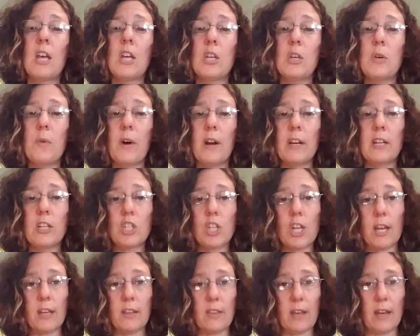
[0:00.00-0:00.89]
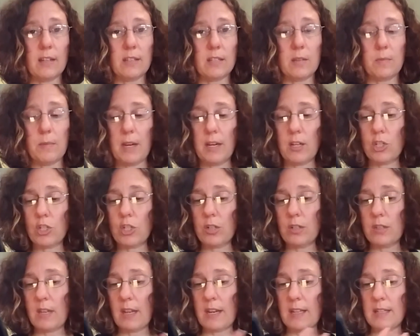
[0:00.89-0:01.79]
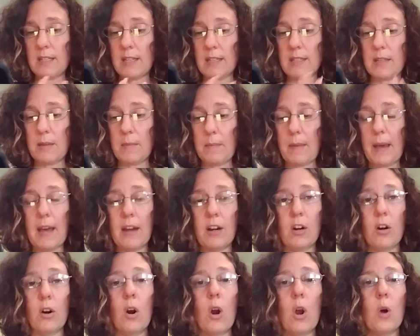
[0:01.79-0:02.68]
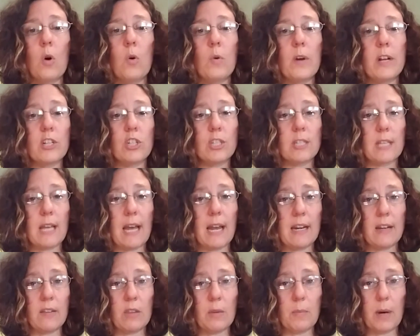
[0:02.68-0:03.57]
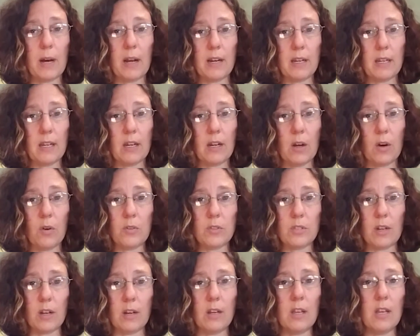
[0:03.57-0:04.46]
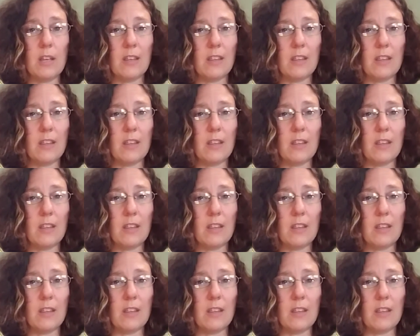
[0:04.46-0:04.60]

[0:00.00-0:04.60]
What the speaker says: You want to check that to make sure that it doesn't matter which side of the body it goes on.